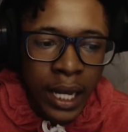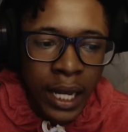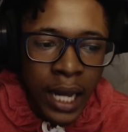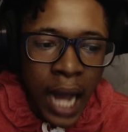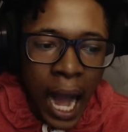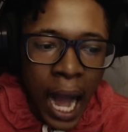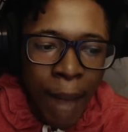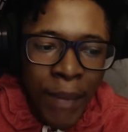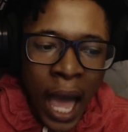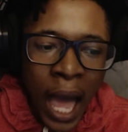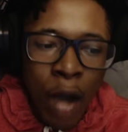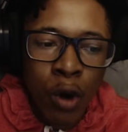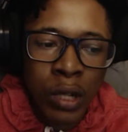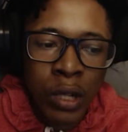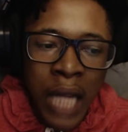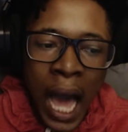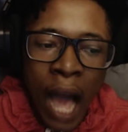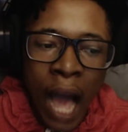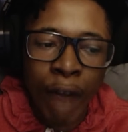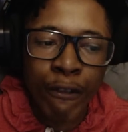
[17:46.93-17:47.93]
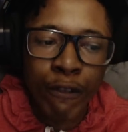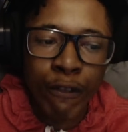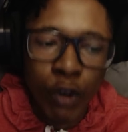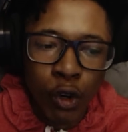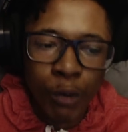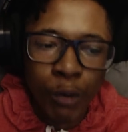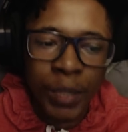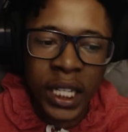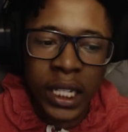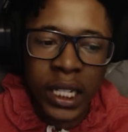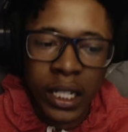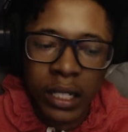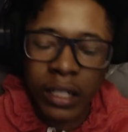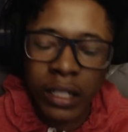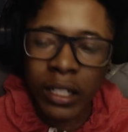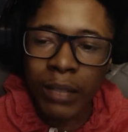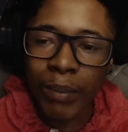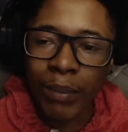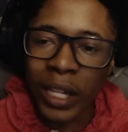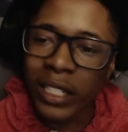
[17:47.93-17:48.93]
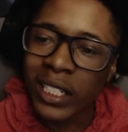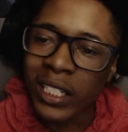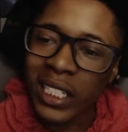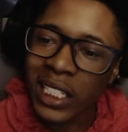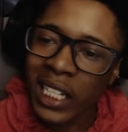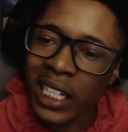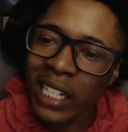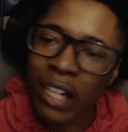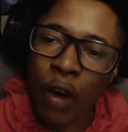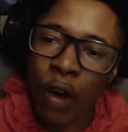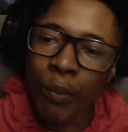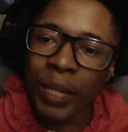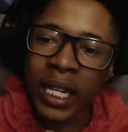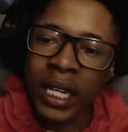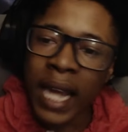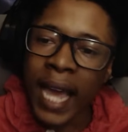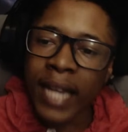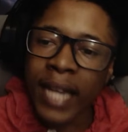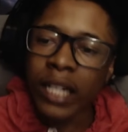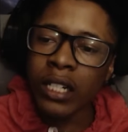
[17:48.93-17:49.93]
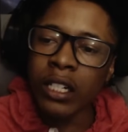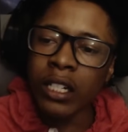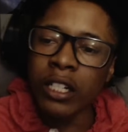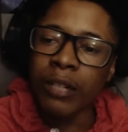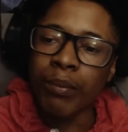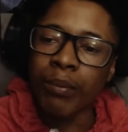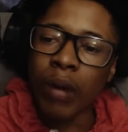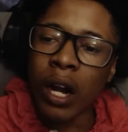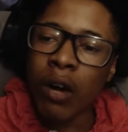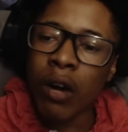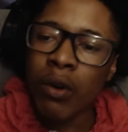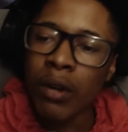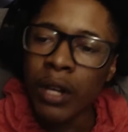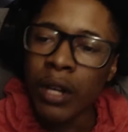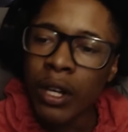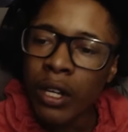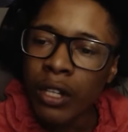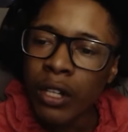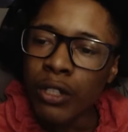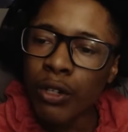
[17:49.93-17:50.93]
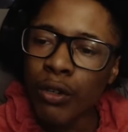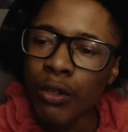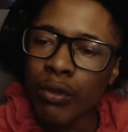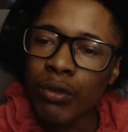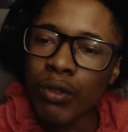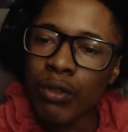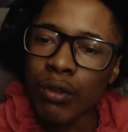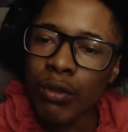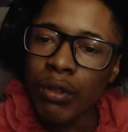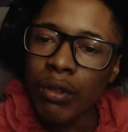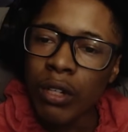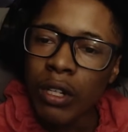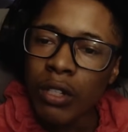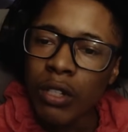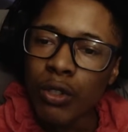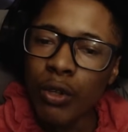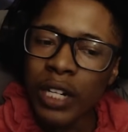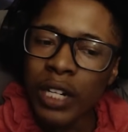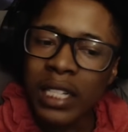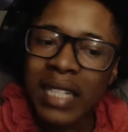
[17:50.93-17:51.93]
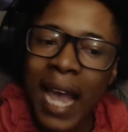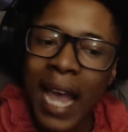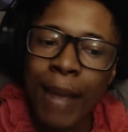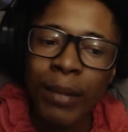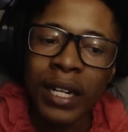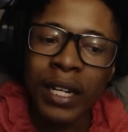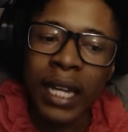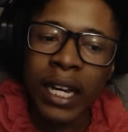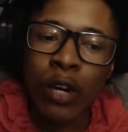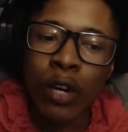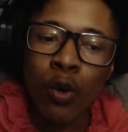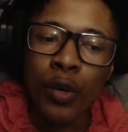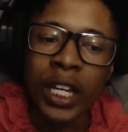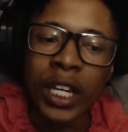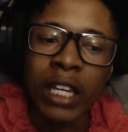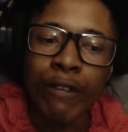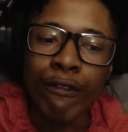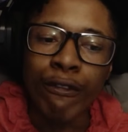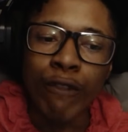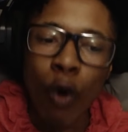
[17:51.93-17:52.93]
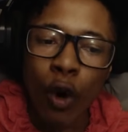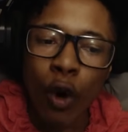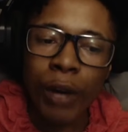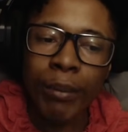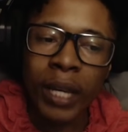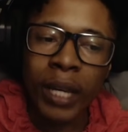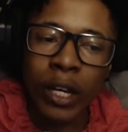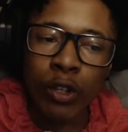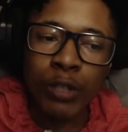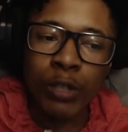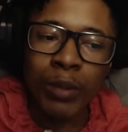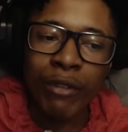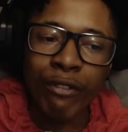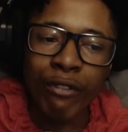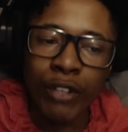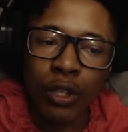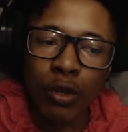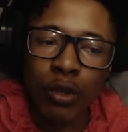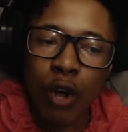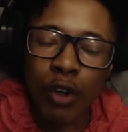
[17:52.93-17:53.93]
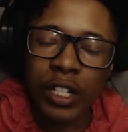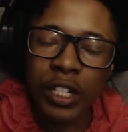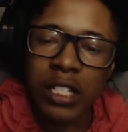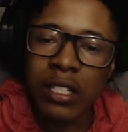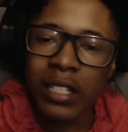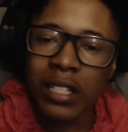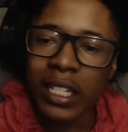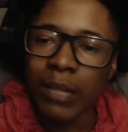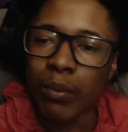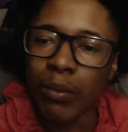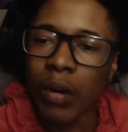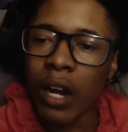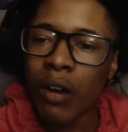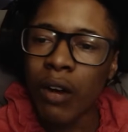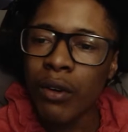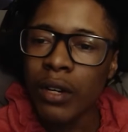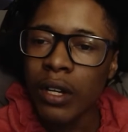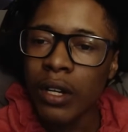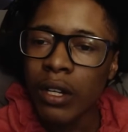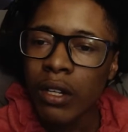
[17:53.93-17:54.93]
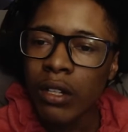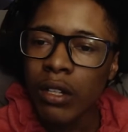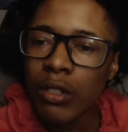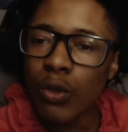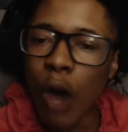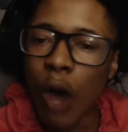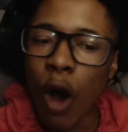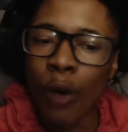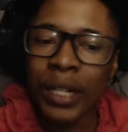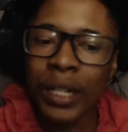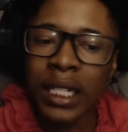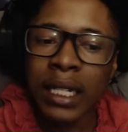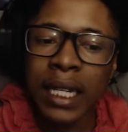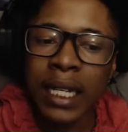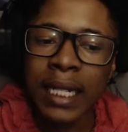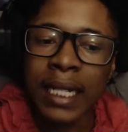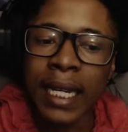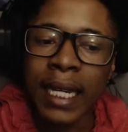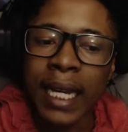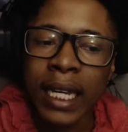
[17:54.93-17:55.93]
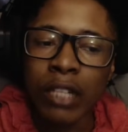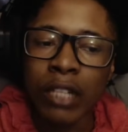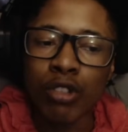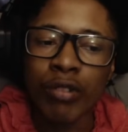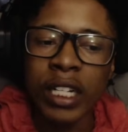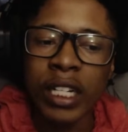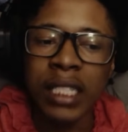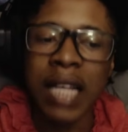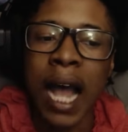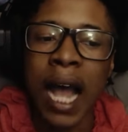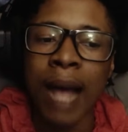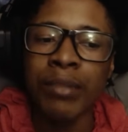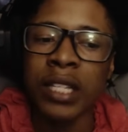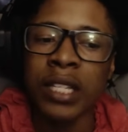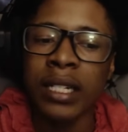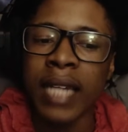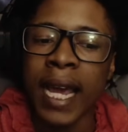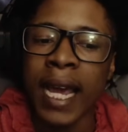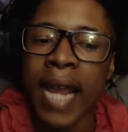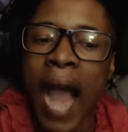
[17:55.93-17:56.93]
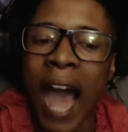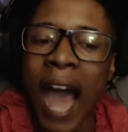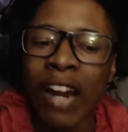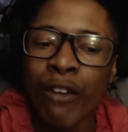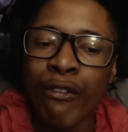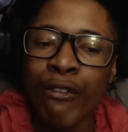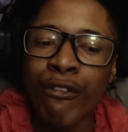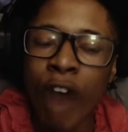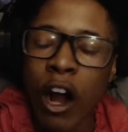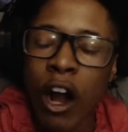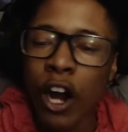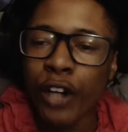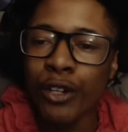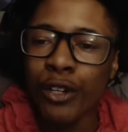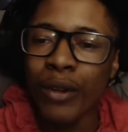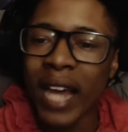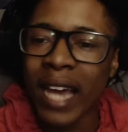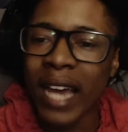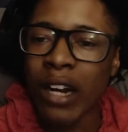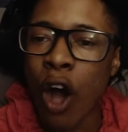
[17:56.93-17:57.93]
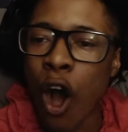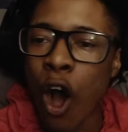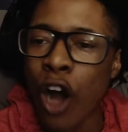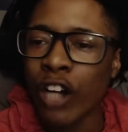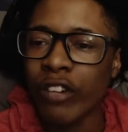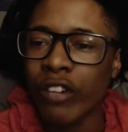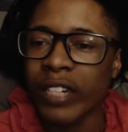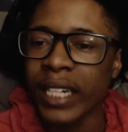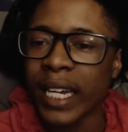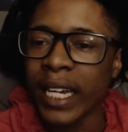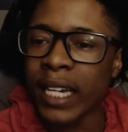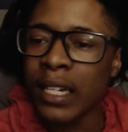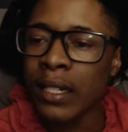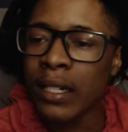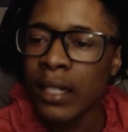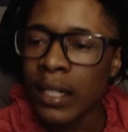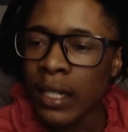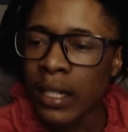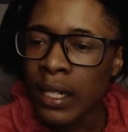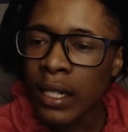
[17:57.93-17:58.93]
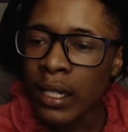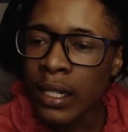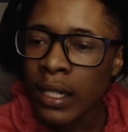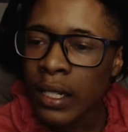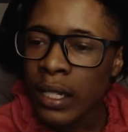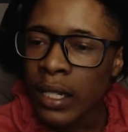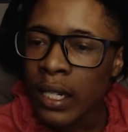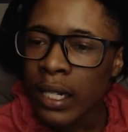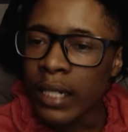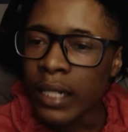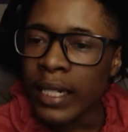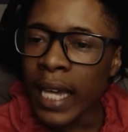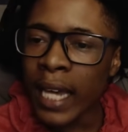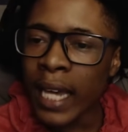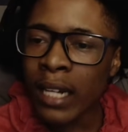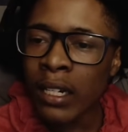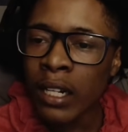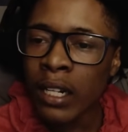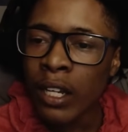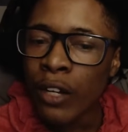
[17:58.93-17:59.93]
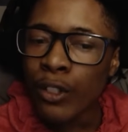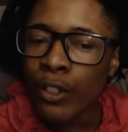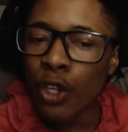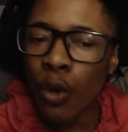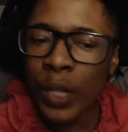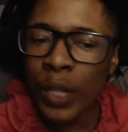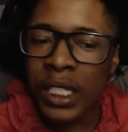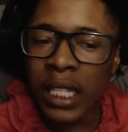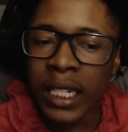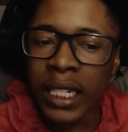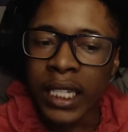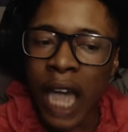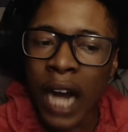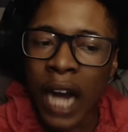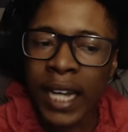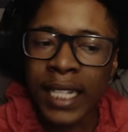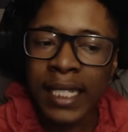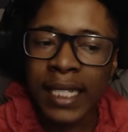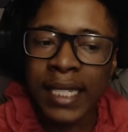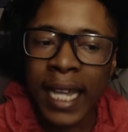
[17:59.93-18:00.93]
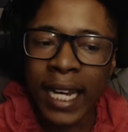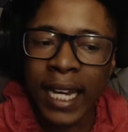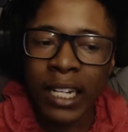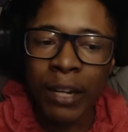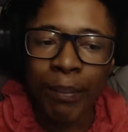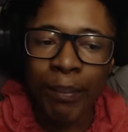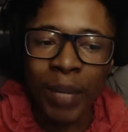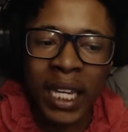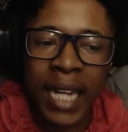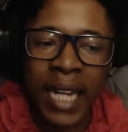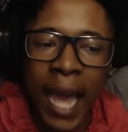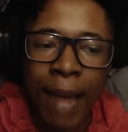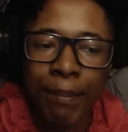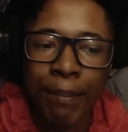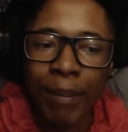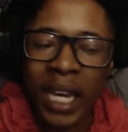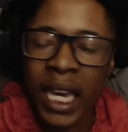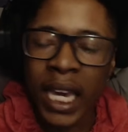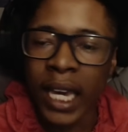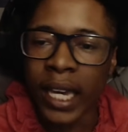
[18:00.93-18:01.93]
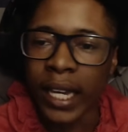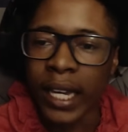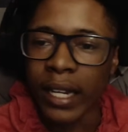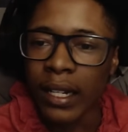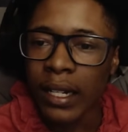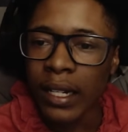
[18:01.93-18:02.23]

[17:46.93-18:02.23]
I'm not gonna lie, food be good, but shit don't be that good, bro. You the type of nigga who eat 4 meals before you go to sleep, bro. You only need to eat 3 times a day. How the fuck are you that hungry, nigga? Then you was the youngest nigga to be that big.